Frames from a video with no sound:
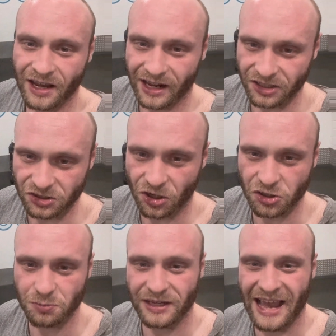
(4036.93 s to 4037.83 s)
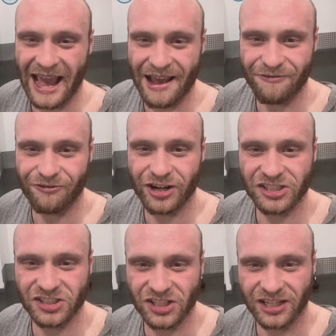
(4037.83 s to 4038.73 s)
It has cost me every
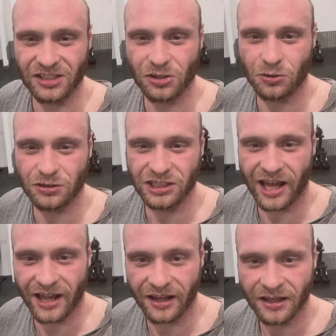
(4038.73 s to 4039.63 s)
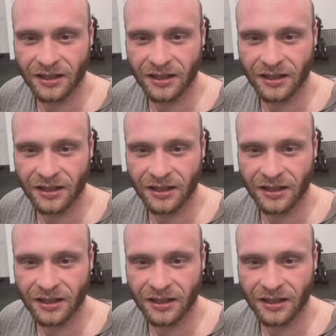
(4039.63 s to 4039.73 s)
single day